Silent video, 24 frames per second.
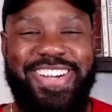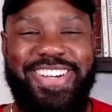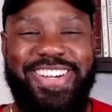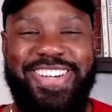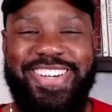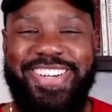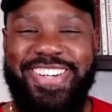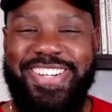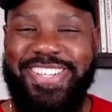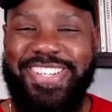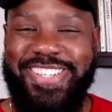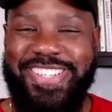
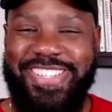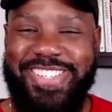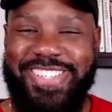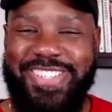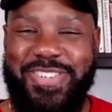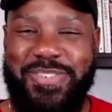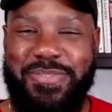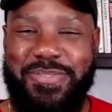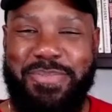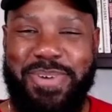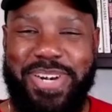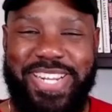
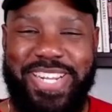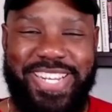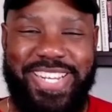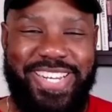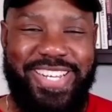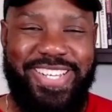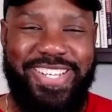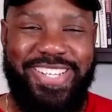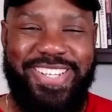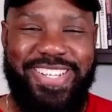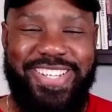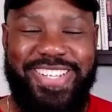You bringing
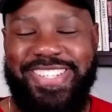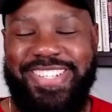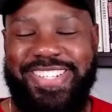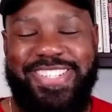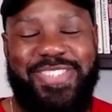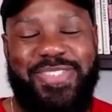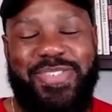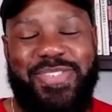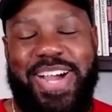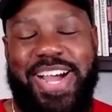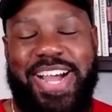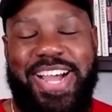it. This
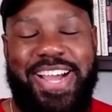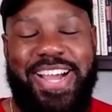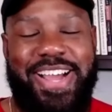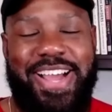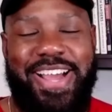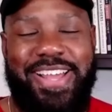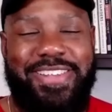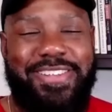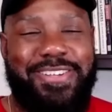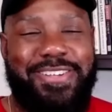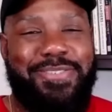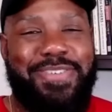is why
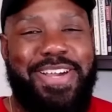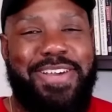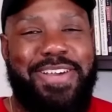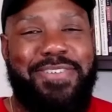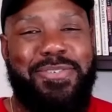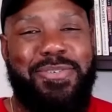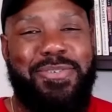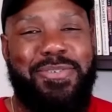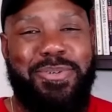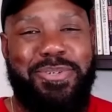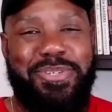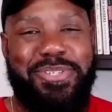I love
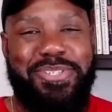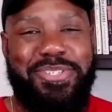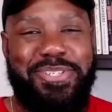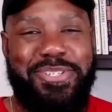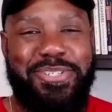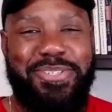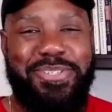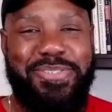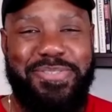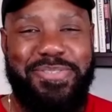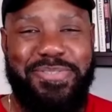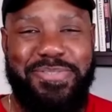having you on the
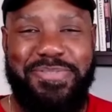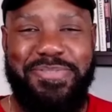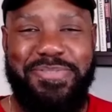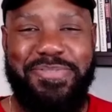show.